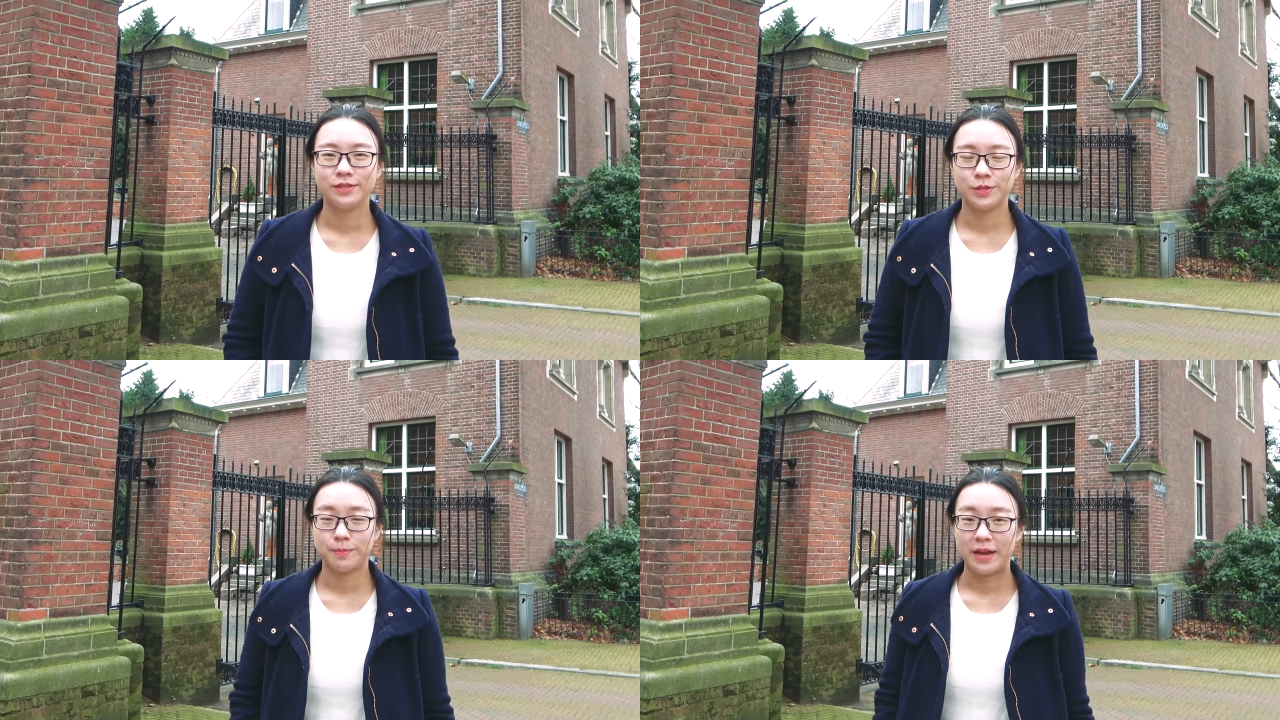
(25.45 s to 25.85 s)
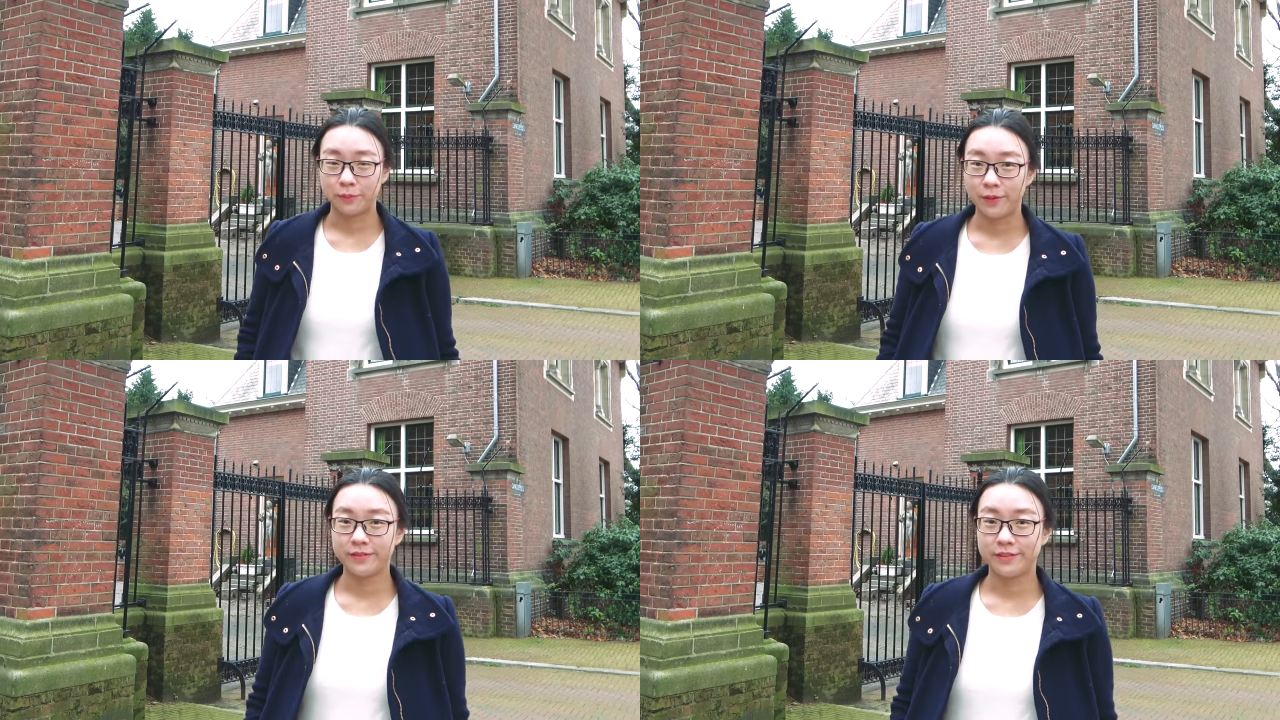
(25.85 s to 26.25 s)
So you
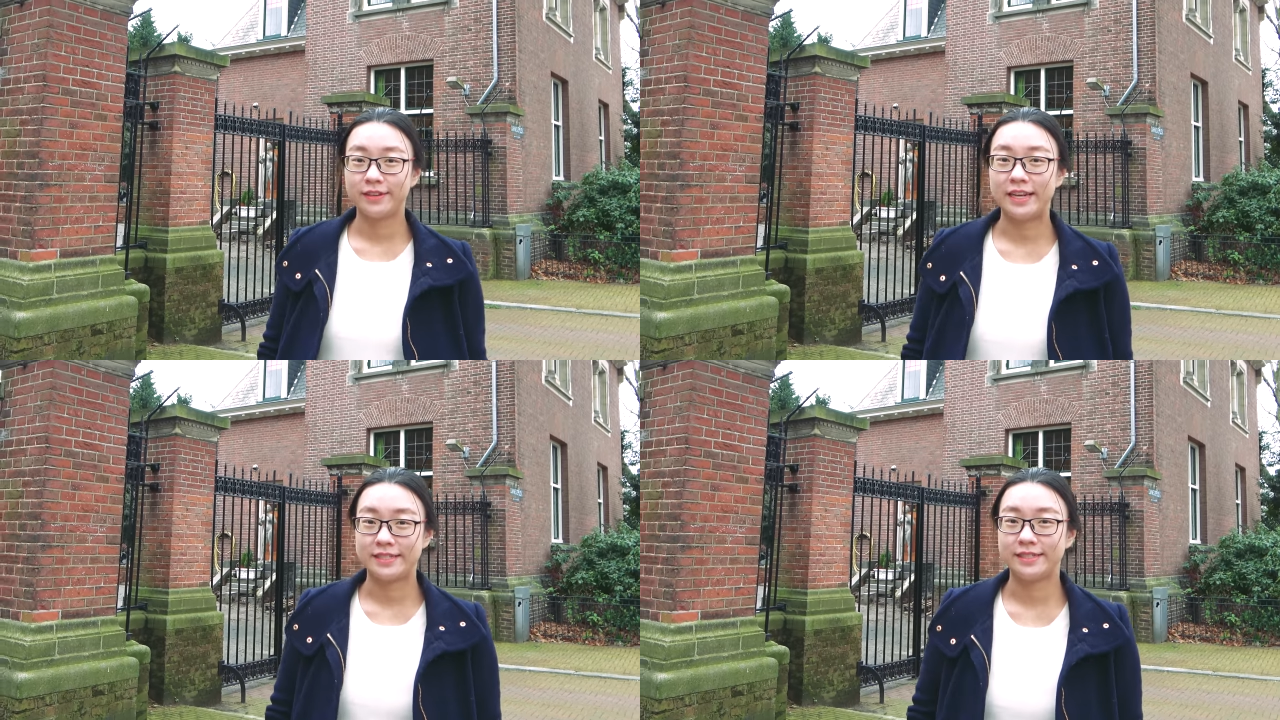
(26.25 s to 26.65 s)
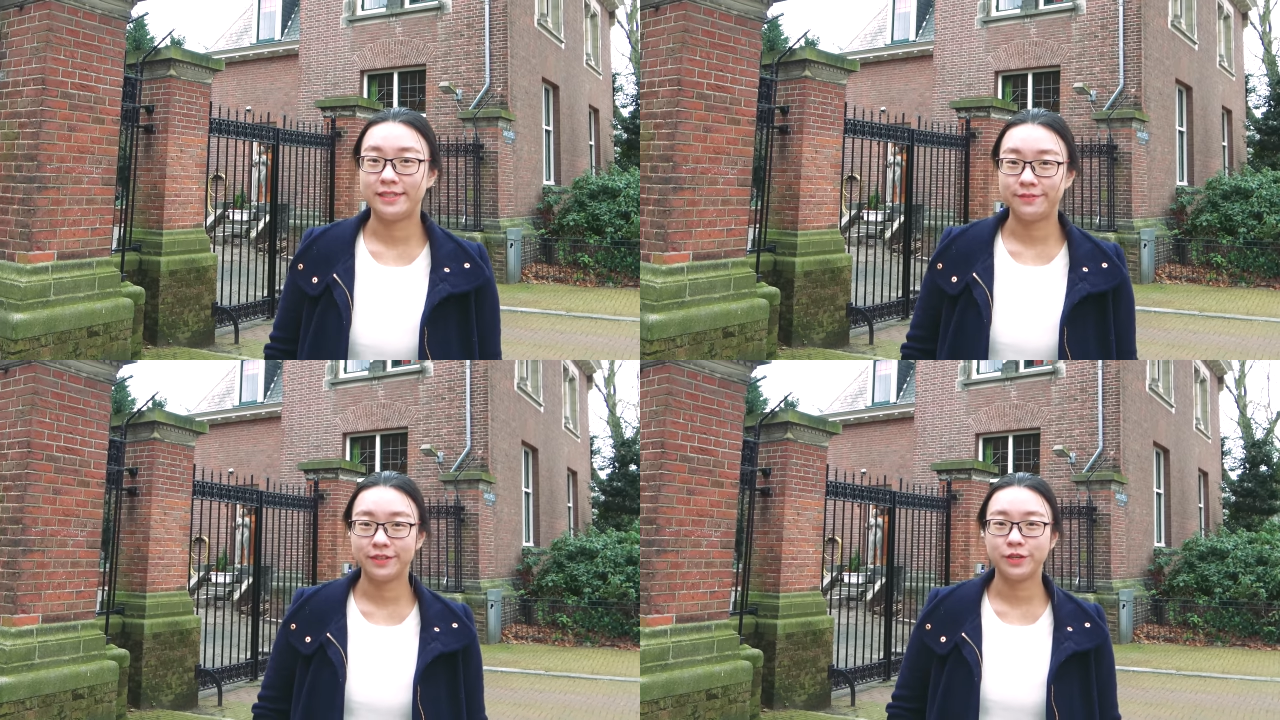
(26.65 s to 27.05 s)
might wonder, is it
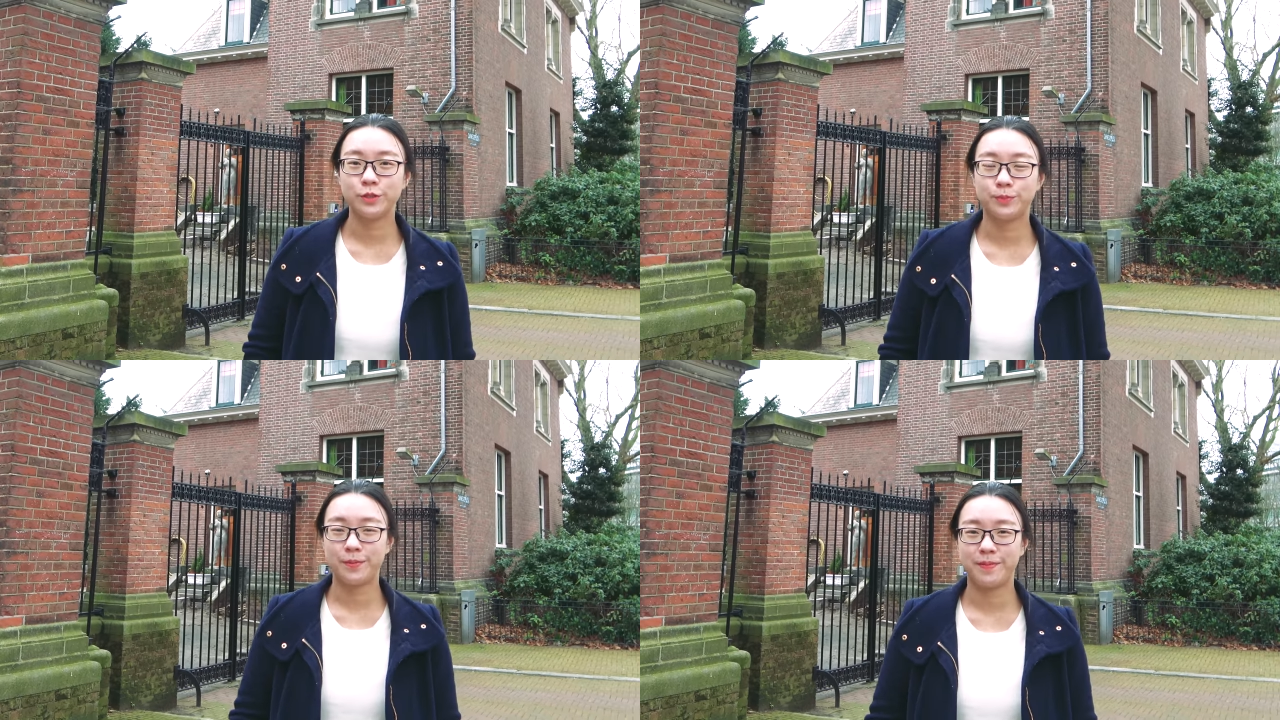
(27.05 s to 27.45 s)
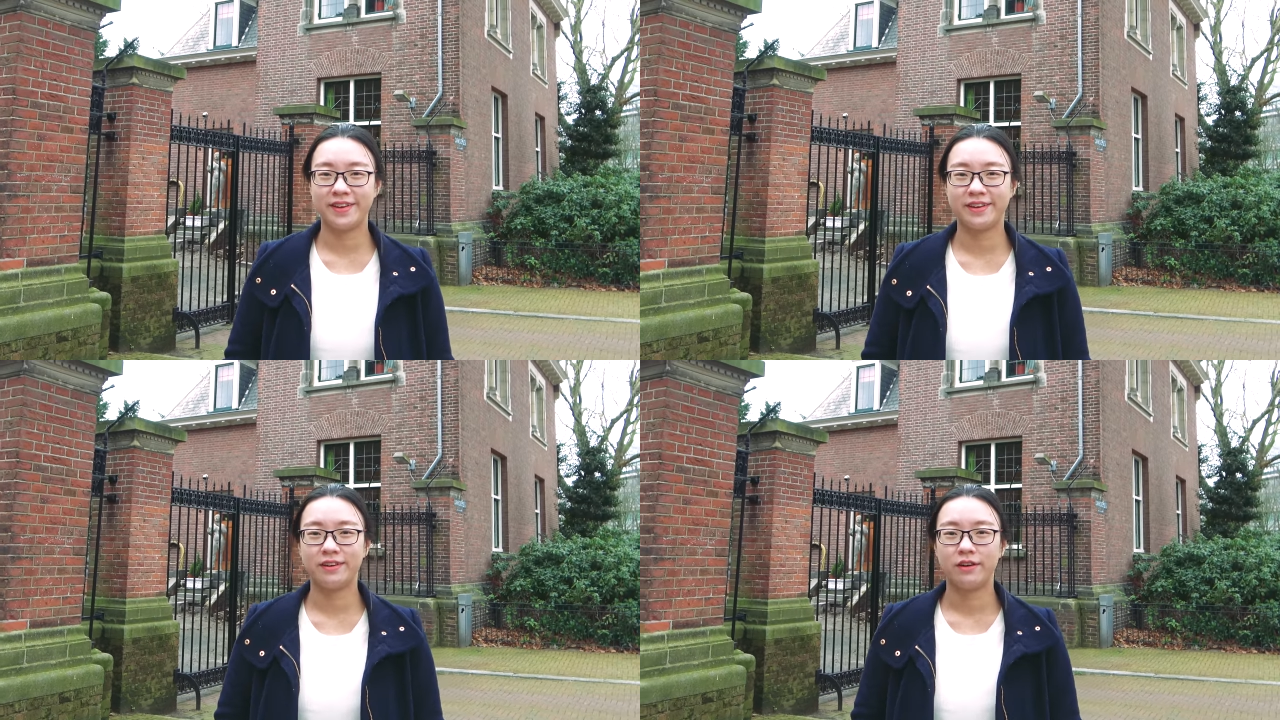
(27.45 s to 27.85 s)
difficult to
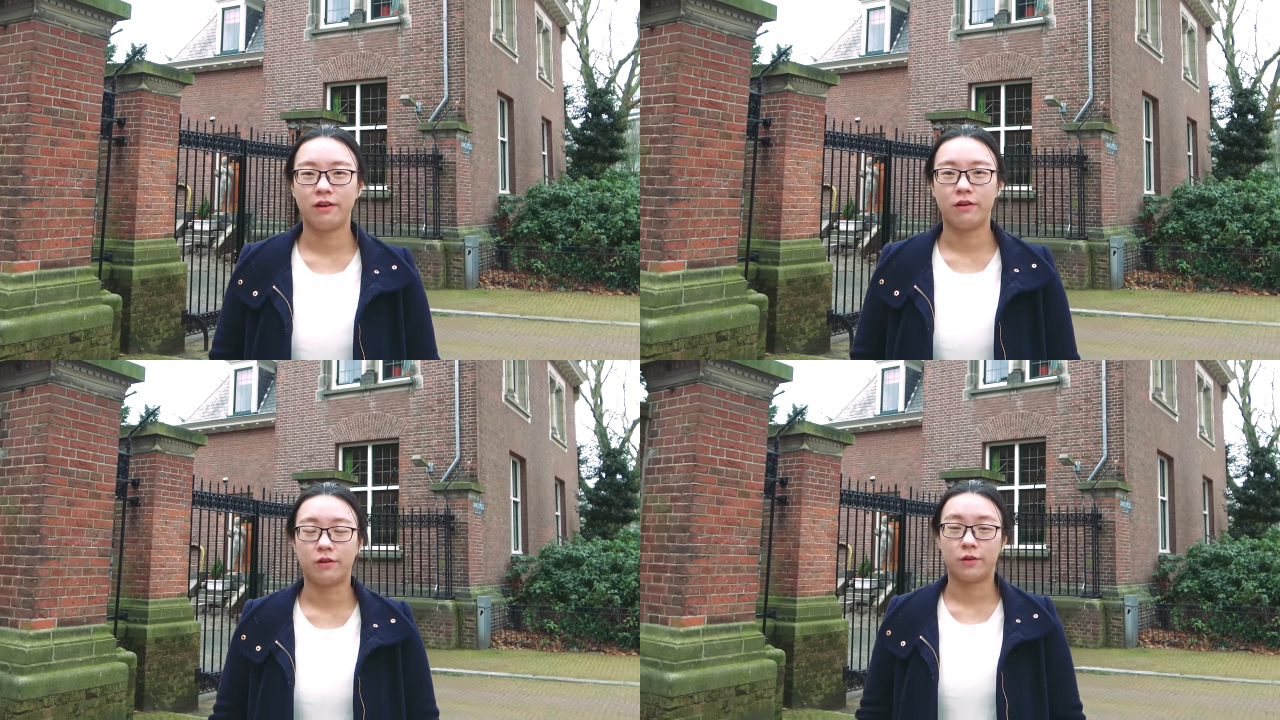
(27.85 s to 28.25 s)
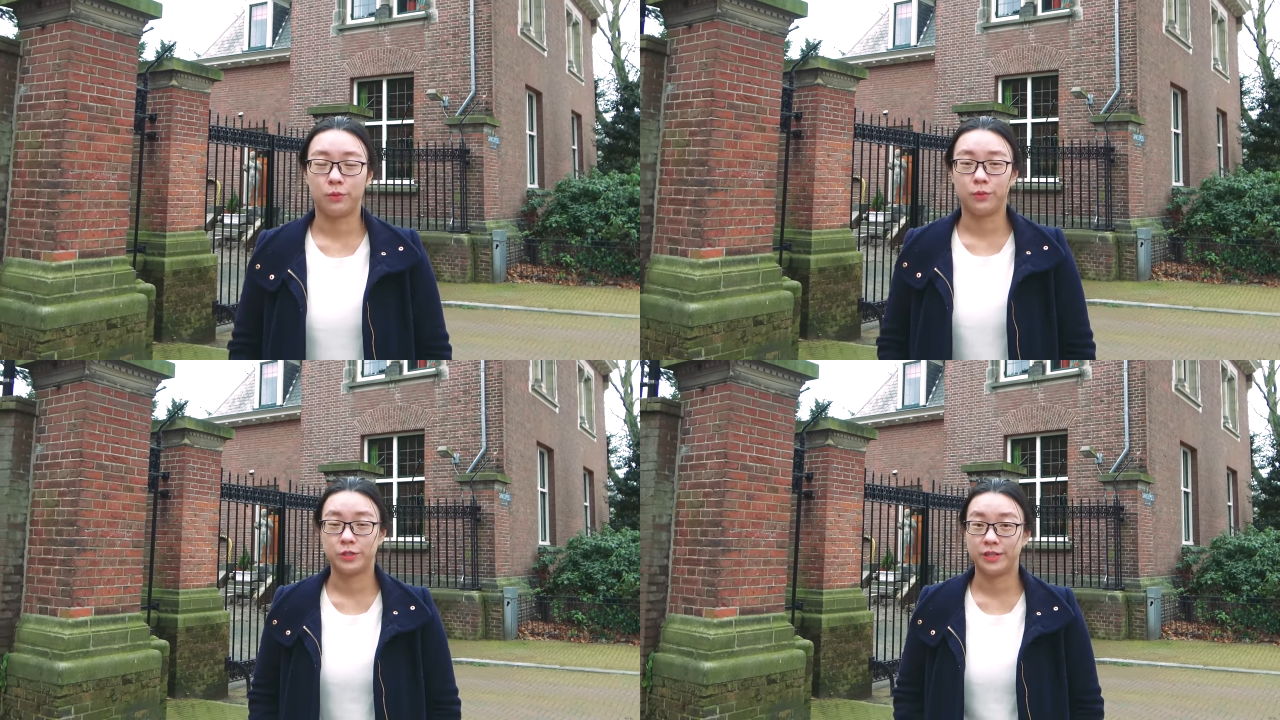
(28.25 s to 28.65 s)
prepare or
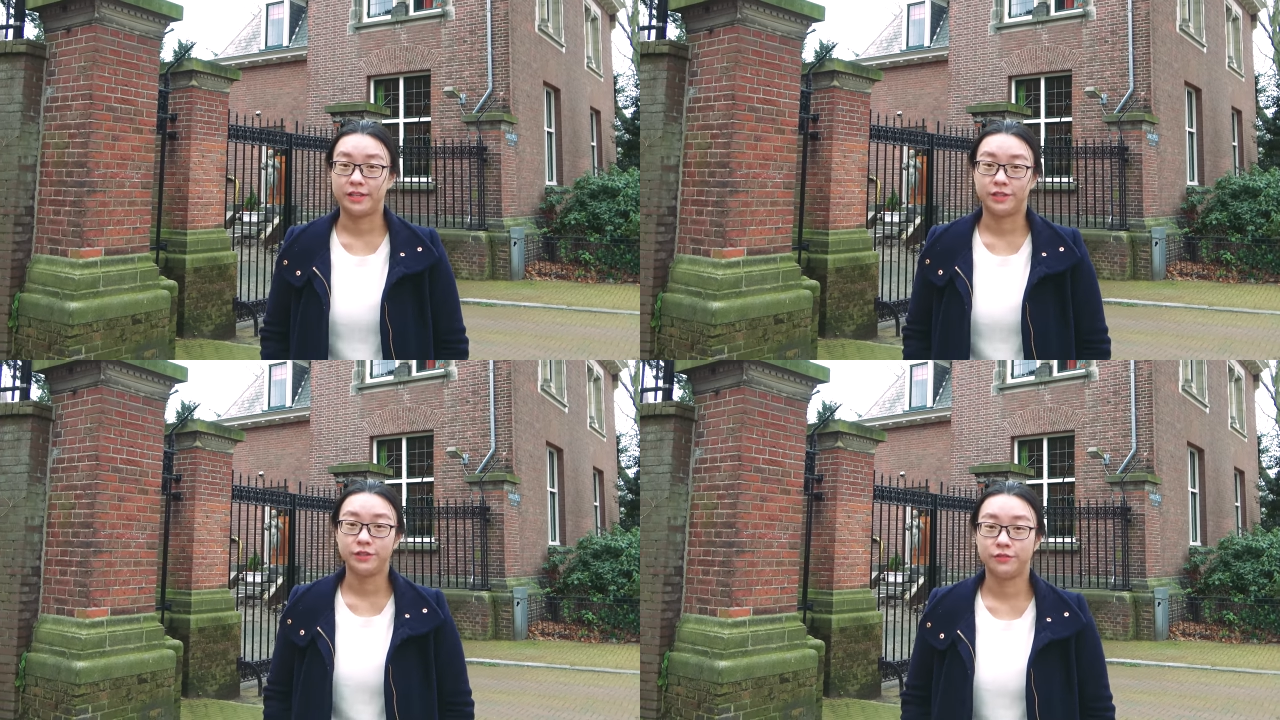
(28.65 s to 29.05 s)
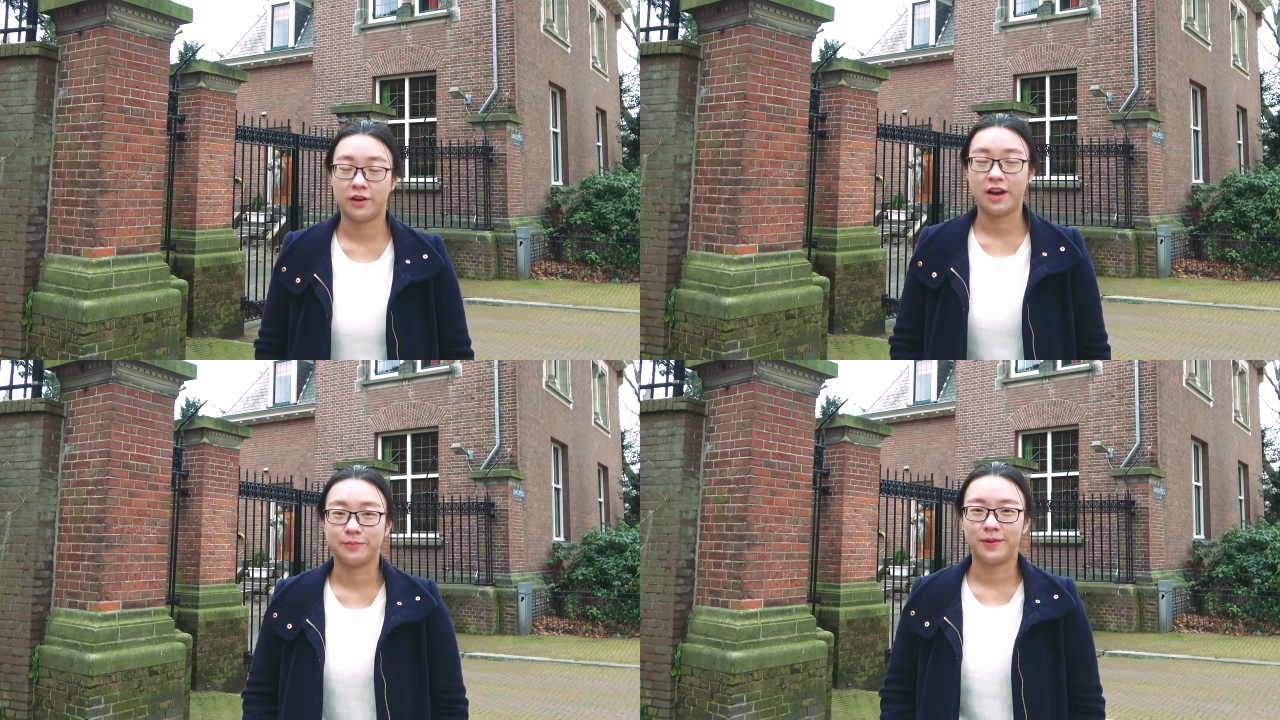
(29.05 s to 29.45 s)
what should I do for
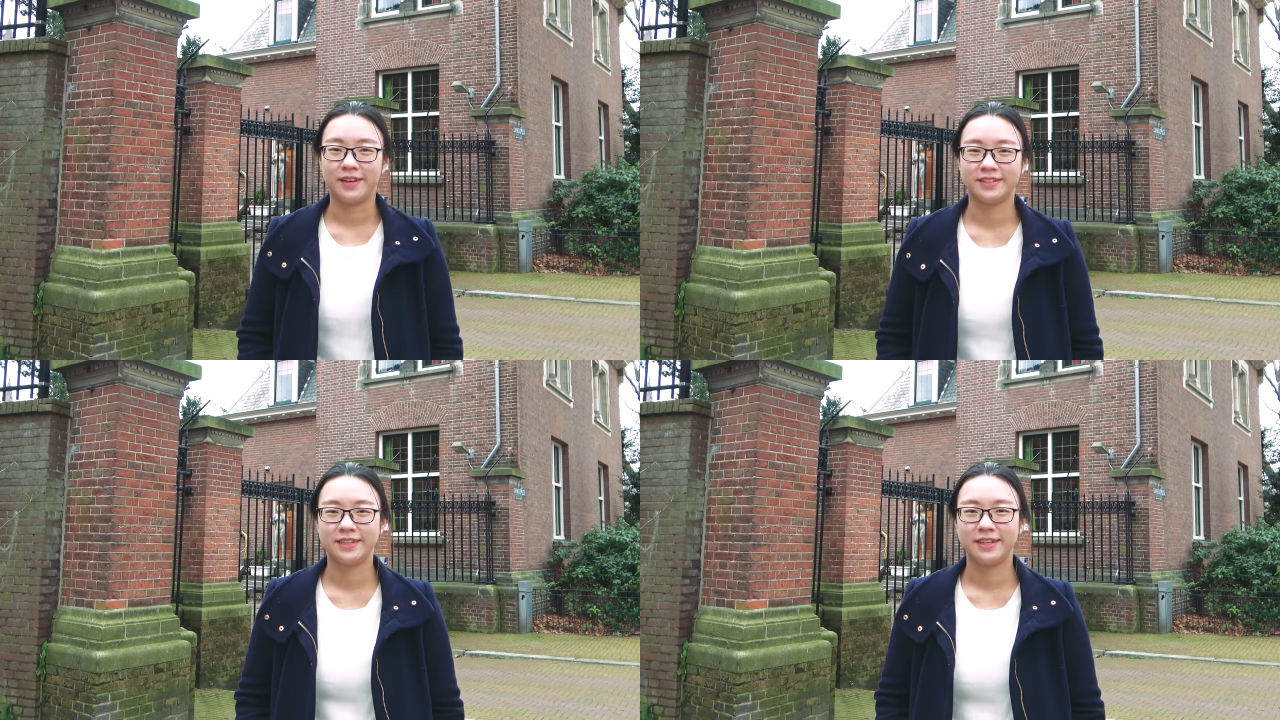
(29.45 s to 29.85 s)
hot pot?